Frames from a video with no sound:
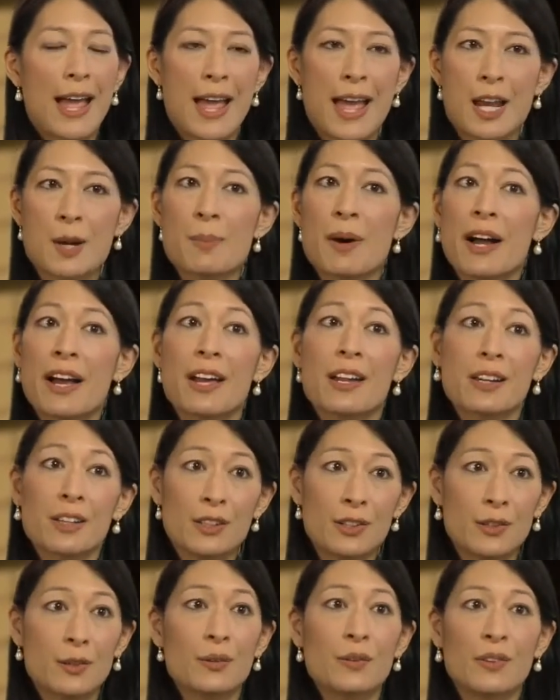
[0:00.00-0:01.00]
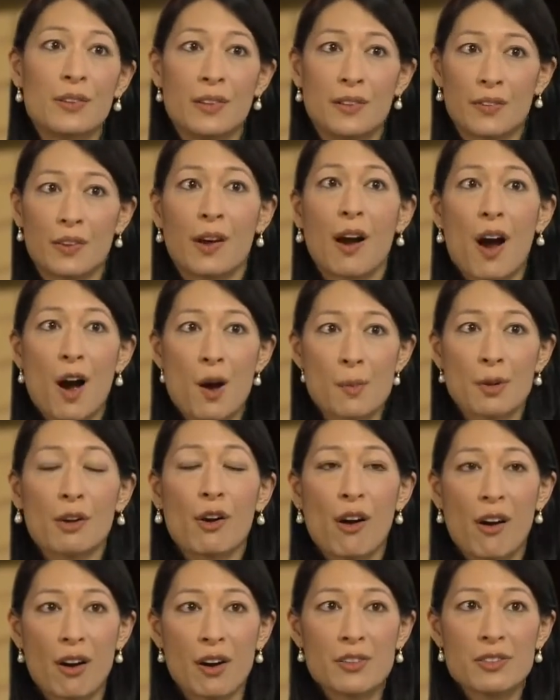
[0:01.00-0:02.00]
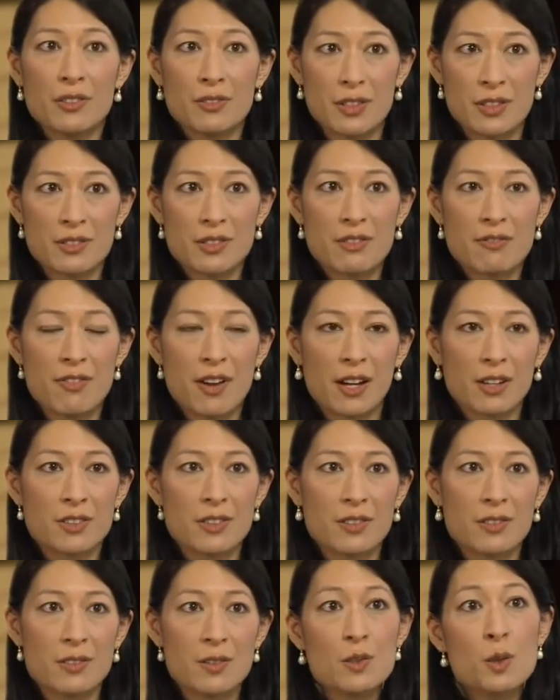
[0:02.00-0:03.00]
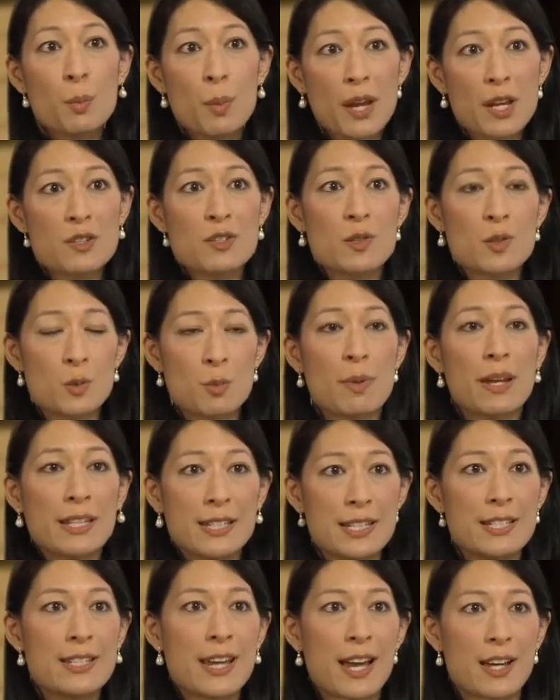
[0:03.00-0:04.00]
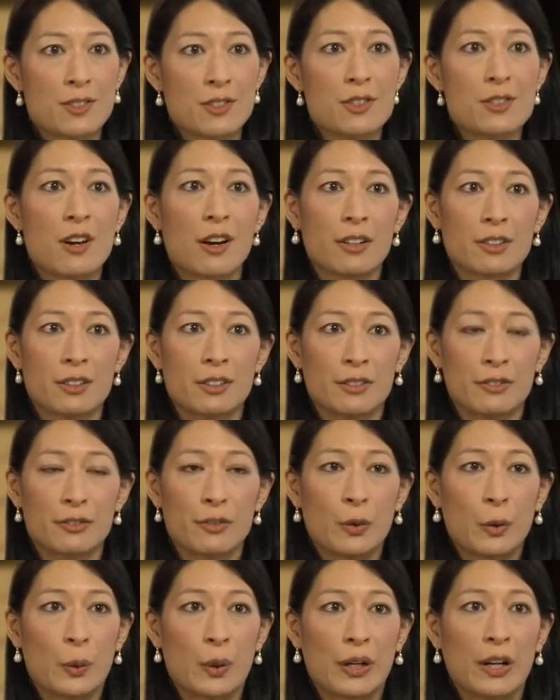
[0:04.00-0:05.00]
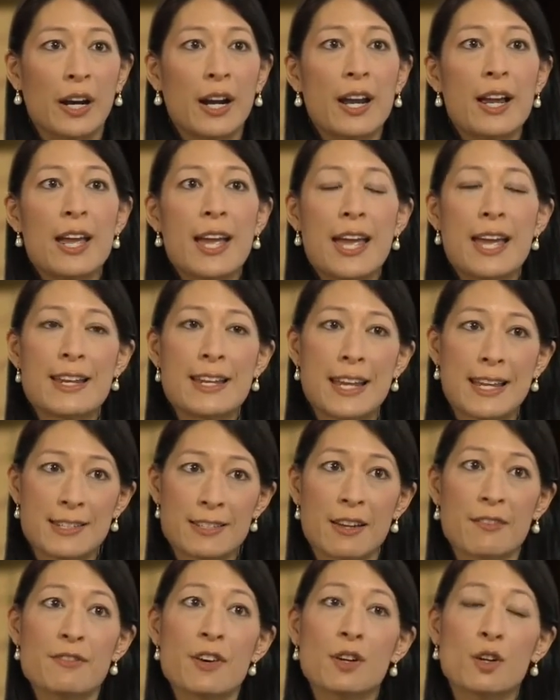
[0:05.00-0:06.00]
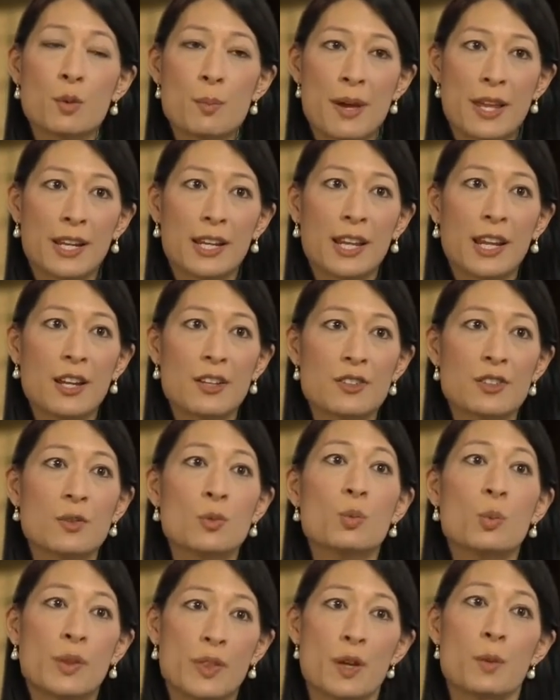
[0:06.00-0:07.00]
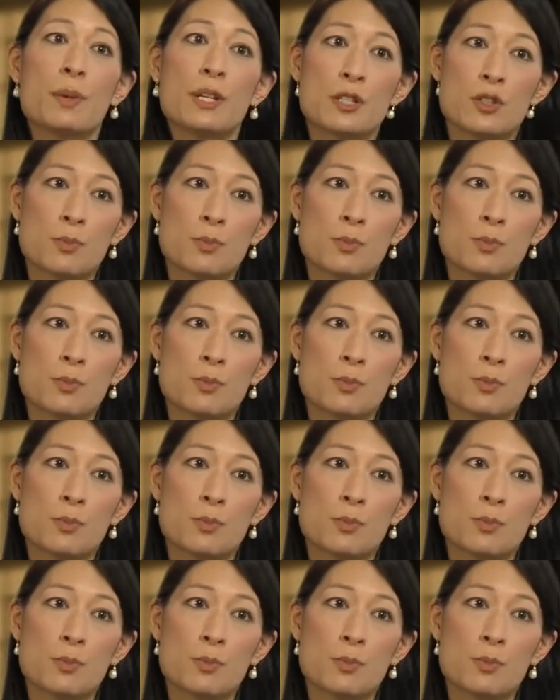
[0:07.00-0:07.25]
Antibiotic use is a common cause of yeast infections, so patients may need to ask their doctor for an antifungal medication when they're